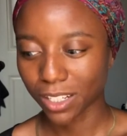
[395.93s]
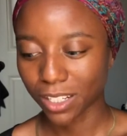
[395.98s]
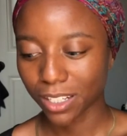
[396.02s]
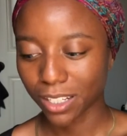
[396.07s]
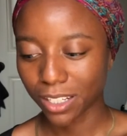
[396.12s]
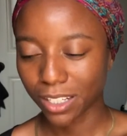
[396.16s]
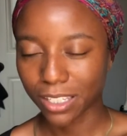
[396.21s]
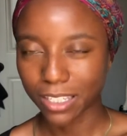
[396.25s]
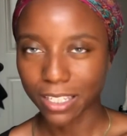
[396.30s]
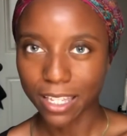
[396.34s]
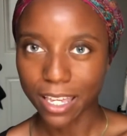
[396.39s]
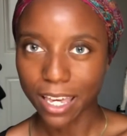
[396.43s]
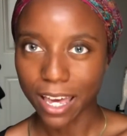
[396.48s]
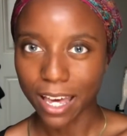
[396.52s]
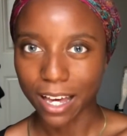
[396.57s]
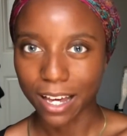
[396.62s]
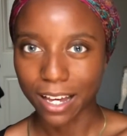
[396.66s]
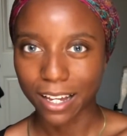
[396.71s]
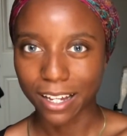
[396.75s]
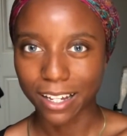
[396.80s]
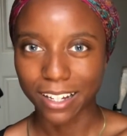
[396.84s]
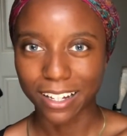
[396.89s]

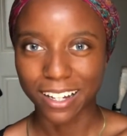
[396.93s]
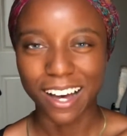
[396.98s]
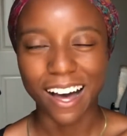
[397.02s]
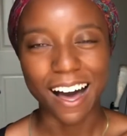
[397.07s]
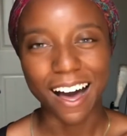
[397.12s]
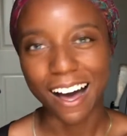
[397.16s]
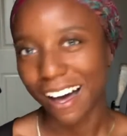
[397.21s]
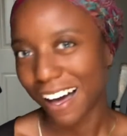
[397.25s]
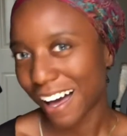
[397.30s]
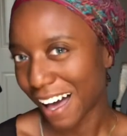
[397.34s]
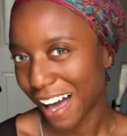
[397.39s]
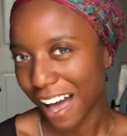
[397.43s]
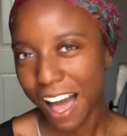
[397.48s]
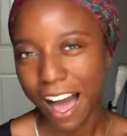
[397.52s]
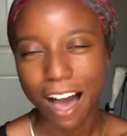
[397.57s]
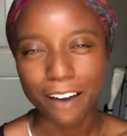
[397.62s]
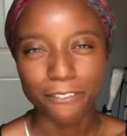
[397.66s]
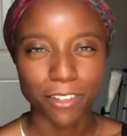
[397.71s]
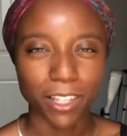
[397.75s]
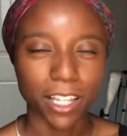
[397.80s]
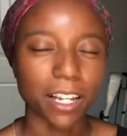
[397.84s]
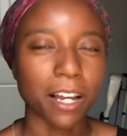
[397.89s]
yeah, I
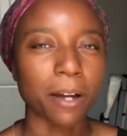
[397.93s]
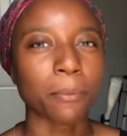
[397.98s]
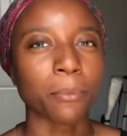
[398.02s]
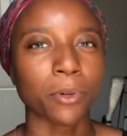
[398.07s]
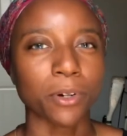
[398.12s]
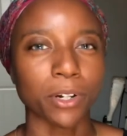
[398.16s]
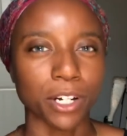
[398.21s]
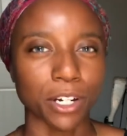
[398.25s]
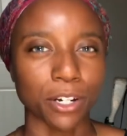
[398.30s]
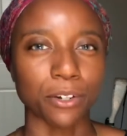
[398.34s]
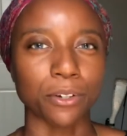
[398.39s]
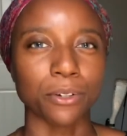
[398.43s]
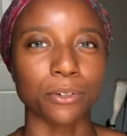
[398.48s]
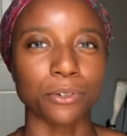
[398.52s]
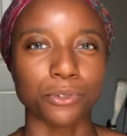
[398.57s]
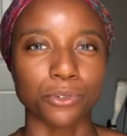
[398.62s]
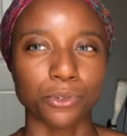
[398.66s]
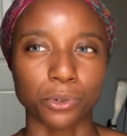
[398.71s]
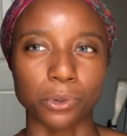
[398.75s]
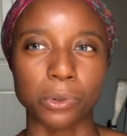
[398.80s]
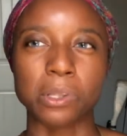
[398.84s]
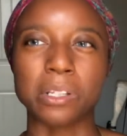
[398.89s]
feel like I'm pretty
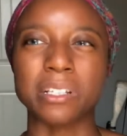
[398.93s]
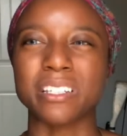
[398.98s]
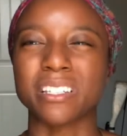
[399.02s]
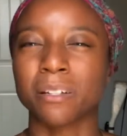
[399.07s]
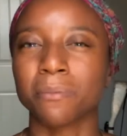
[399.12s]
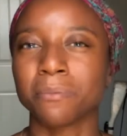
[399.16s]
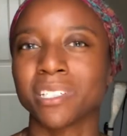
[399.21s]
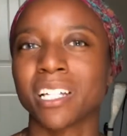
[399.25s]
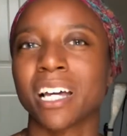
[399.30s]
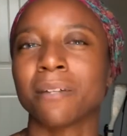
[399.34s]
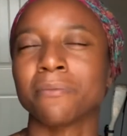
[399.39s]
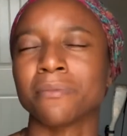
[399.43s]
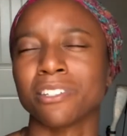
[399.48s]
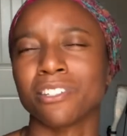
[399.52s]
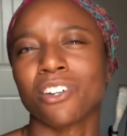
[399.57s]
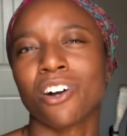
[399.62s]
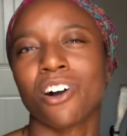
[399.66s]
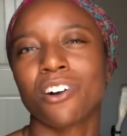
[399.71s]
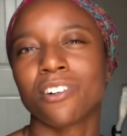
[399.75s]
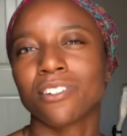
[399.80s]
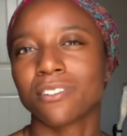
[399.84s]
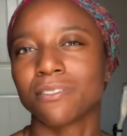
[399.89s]
neutral, and sometimes it's
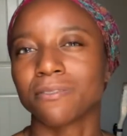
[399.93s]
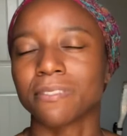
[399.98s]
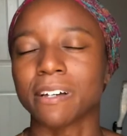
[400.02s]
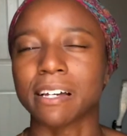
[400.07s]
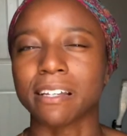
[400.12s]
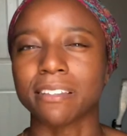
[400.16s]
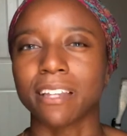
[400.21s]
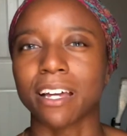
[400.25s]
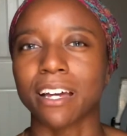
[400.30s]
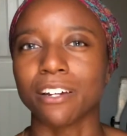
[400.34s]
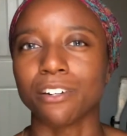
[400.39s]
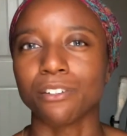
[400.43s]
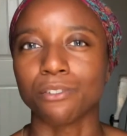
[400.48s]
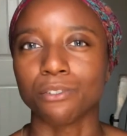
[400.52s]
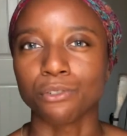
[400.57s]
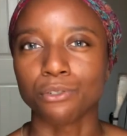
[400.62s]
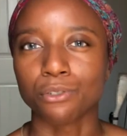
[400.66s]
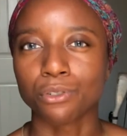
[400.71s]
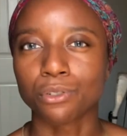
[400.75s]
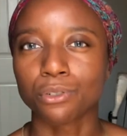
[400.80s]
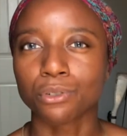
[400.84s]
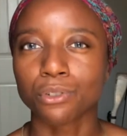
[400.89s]
hard to find that
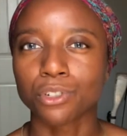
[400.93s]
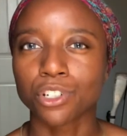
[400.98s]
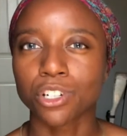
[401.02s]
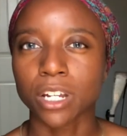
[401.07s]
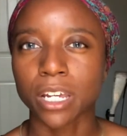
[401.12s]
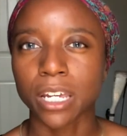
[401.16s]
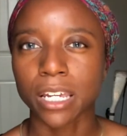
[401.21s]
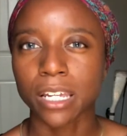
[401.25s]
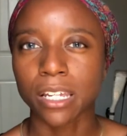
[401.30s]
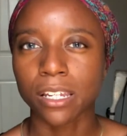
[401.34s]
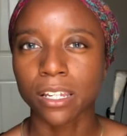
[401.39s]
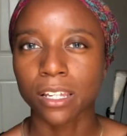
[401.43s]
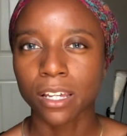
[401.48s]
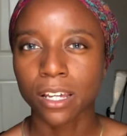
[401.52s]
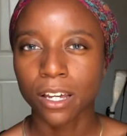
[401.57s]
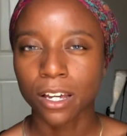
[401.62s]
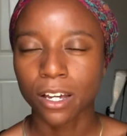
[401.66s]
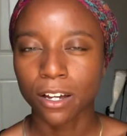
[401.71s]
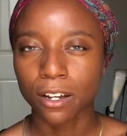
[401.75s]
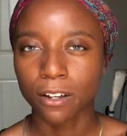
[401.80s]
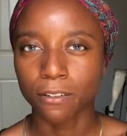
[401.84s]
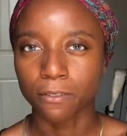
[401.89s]
neutral shade
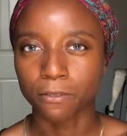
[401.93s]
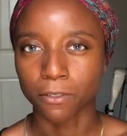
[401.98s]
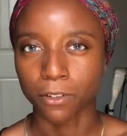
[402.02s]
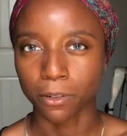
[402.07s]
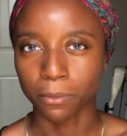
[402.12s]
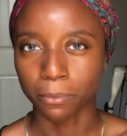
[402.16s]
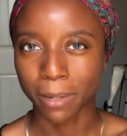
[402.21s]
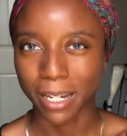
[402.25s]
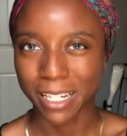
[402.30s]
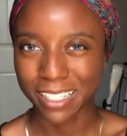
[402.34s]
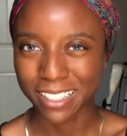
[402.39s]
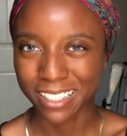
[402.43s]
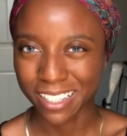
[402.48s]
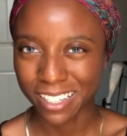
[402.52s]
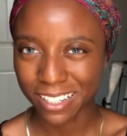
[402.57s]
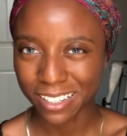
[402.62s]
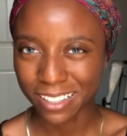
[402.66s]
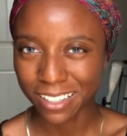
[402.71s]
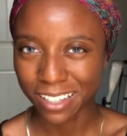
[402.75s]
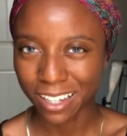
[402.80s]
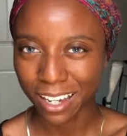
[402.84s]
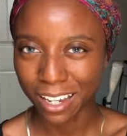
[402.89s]
for my skin
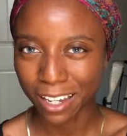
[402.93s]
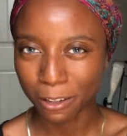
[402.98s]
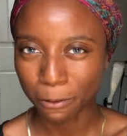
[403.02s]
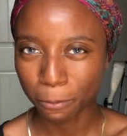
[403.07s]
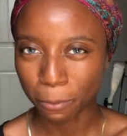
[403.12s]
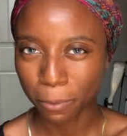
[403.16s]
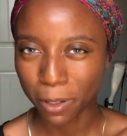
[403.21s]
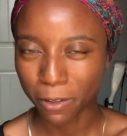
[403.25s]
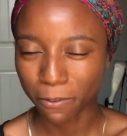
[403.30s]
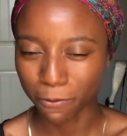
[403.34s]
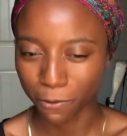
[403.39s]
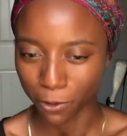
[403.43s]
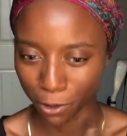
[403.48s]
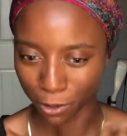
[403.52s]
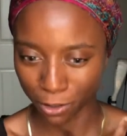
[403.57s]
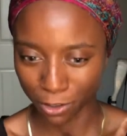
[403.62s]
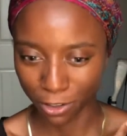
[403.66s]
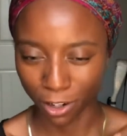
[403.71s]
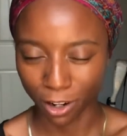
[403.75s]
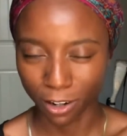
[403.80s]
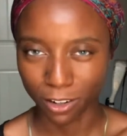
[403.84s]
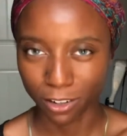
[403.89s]
type, for
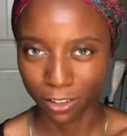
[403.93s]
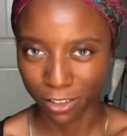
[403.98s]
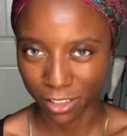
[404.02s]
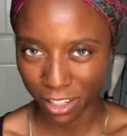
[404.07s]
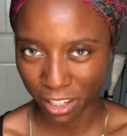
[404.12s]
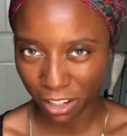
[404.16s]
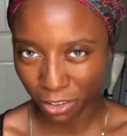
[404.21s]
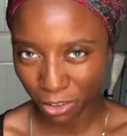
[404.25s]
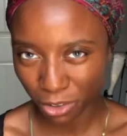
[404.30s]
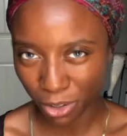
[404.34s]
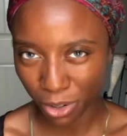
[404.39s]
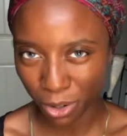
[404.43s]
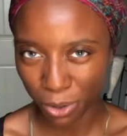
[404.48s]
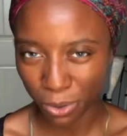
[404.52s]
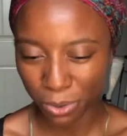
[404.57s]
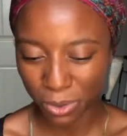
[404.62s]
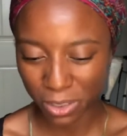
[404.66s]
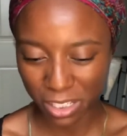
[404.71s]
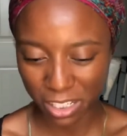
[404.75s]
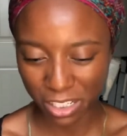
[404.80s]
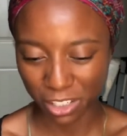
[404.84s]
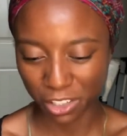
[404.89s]
darker skin tones,
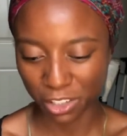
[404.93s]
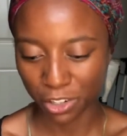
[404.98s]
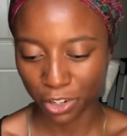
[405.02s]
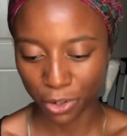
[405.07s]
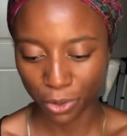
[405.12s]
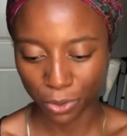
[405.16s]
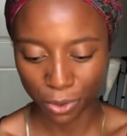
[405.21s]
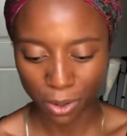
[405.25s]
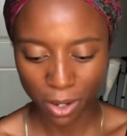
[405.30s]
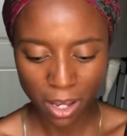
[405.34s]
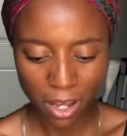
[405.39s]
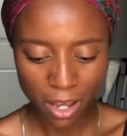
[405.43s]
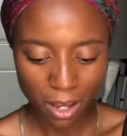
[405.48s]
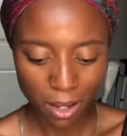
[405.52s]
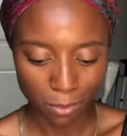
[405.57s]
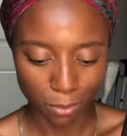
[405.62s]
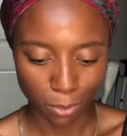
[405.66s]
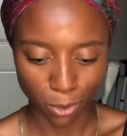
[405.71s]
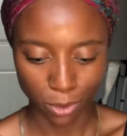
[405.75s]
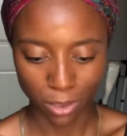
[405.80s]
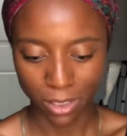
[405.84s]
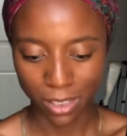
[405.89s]
because, you know,
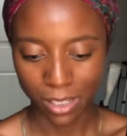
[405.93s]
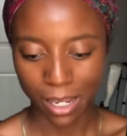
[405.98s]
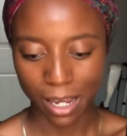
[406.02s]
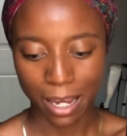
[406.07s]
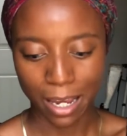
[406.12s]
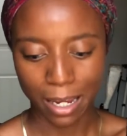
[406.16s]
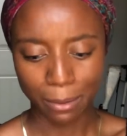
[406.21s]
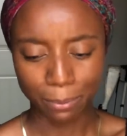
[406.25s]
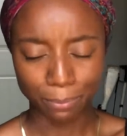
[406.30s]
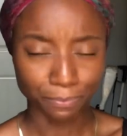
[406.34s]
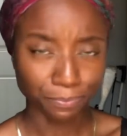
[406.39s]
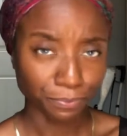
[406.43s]
most of the time